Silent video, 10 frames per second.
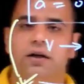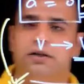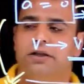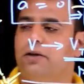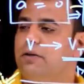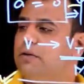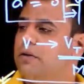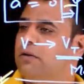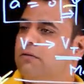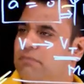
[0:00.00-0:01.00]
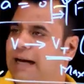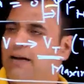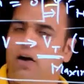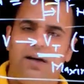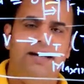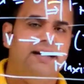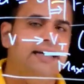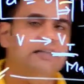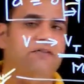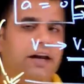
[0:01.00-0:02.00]
So that only in
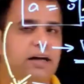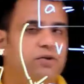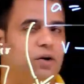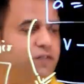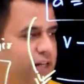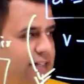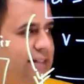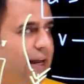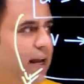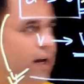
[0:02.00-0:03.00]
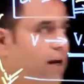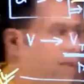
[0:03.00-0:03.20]
case of air. So if it's the air,